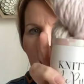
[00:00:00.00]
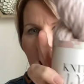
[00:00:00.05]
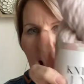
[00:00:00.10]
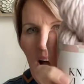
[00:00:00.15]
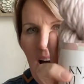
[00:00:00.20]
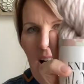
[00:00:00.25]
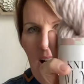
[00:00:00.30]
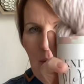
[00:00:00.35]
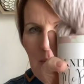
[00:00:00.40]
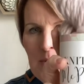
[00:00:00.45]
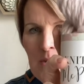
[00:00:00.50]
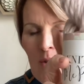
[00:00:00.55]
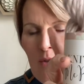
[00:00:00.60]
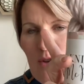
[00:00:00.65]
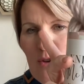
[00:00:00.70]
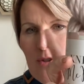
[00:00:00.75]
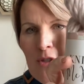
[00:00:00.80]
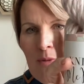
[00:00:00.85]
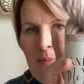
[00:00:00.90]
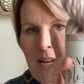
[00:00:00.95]
Um, so
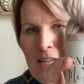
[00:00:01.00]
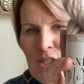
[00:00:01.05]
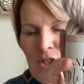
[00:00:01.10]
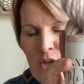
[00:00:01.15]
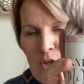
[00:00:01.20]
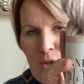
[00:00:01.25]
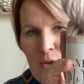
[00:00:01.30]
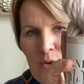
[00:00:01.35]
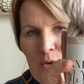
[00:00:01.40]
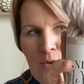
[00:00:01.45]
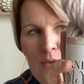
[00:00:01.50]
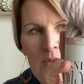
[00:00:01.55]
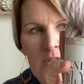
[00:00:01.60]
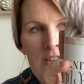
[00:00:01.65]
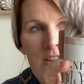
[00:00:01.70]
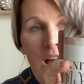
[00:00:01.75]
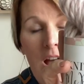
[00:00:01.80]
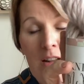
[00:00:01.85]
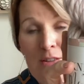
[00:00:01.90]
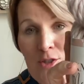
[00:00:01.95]
those are my two
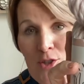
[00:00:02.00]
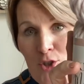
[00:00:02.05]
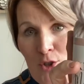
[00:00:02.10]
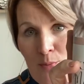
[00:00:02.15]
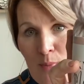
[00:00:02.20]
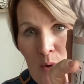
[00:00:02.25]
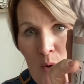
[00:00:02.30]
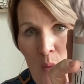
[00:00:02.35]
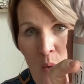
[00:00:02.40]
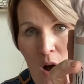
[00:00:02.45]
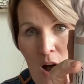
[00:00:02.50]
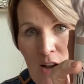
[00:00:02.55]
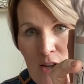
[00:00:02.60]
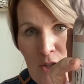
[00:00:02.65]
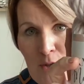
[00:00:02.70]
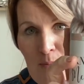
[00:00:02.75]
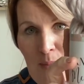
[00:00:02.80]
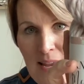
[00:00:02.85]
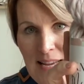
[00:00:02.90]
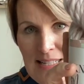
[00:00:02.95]
non-super
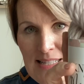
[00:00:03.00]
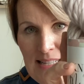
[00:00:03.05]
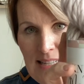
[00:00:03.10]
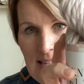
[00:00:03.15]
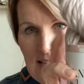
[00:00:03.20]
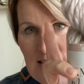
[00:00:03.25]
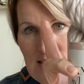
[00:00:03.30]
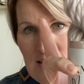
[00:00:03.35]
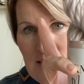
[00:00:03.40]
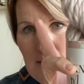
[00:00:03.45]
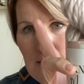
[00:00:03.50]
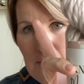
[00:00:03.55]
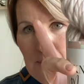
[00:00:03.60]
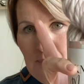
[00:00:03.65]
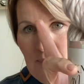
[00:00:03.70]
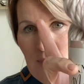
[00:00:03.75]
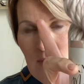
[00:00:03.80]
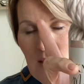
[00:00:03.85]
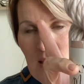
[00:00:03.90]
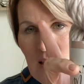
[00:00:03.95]
wash bases,
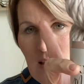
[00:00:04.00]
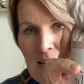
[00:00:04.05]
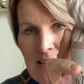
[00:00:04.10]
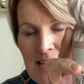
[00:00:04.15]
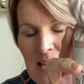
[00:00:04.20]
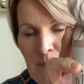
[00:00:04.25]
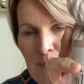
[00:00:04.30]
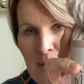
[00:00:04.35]
St.